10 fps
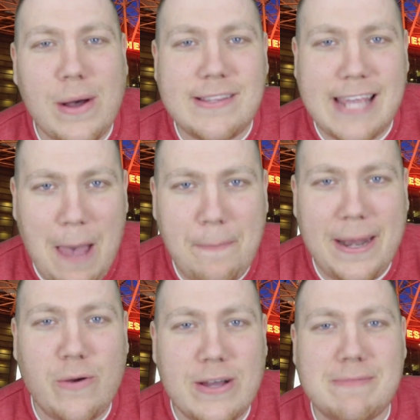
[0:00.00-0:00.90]
What's
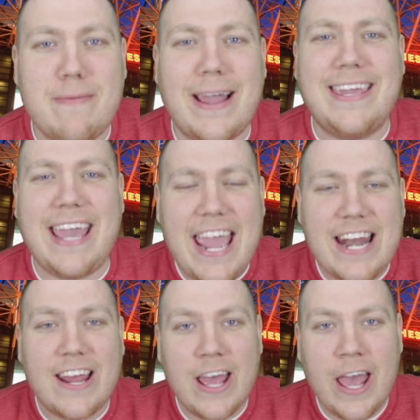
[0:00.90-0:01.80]
happening? Where's my
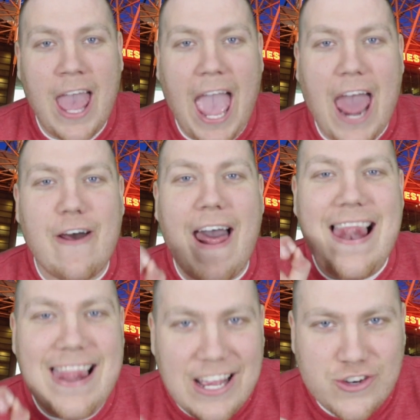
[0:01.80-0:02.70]
kit? And I
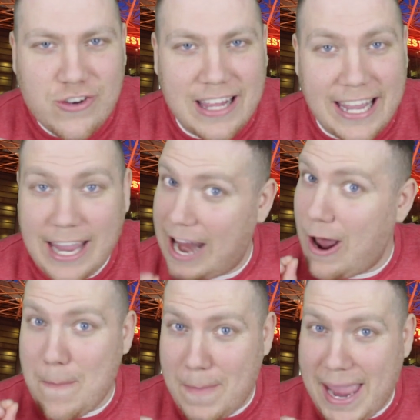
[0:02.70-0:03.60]
literally, and
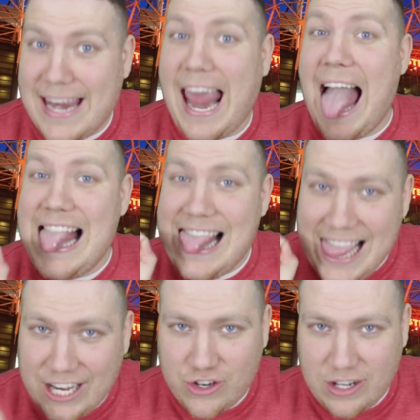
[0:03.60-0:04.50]
I mean
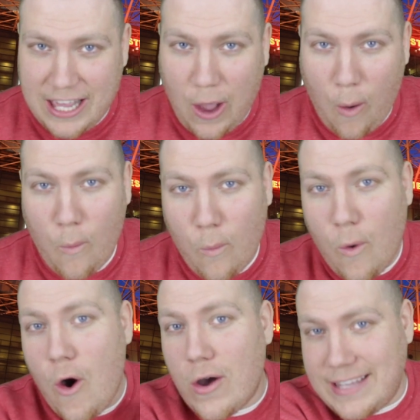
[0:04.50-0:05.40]
literally,
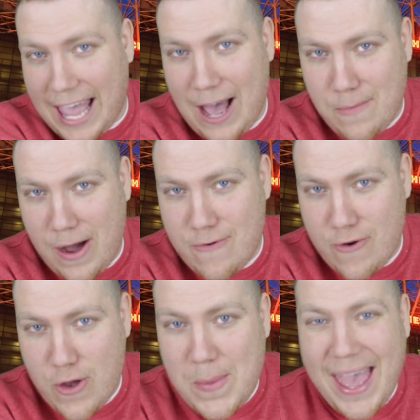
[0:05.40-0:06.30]
walked out my
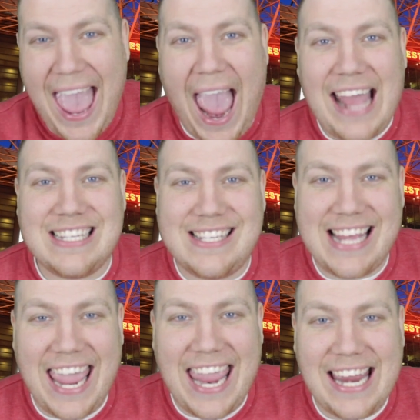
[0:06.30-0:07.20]
room and
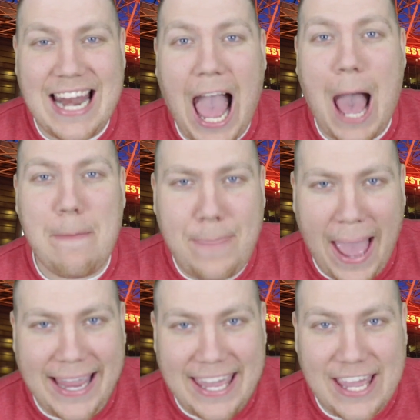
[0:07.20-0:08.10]
seen a
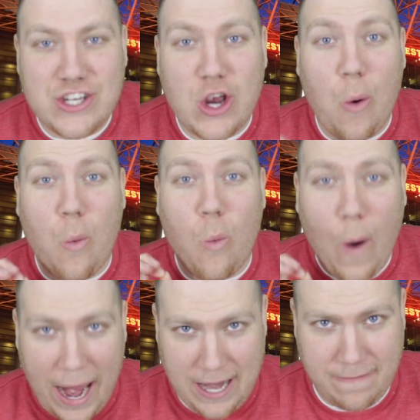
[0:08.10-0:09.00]
package
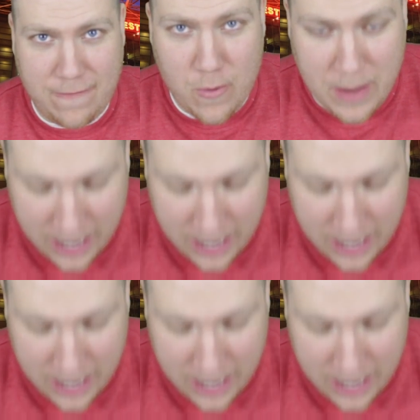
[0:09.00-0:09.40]
waiting for